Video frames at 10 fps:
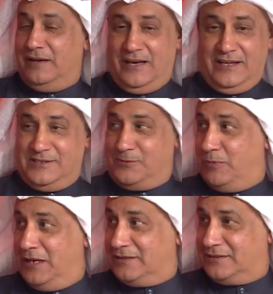and
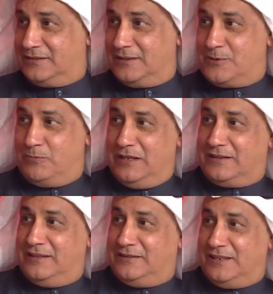
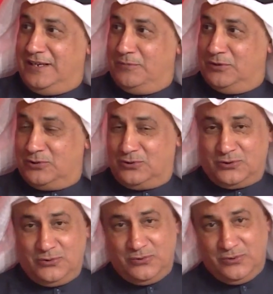split the team into
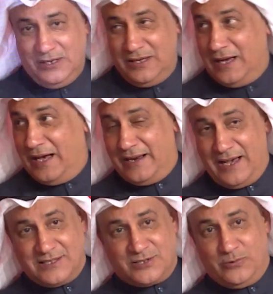two and ask